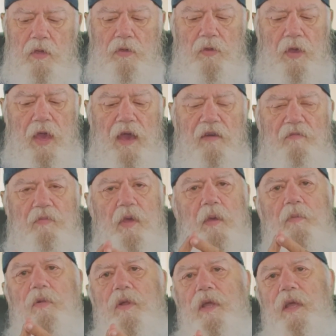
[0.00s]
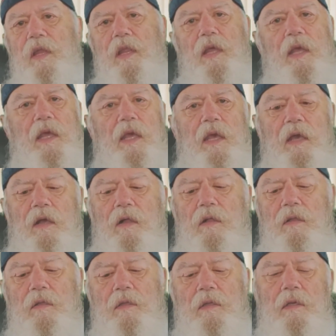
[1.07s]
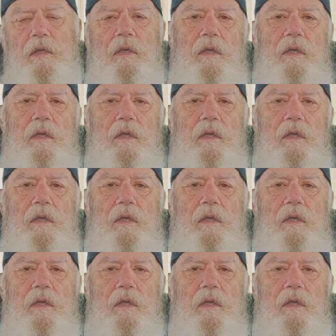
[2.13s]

You have people getting killed,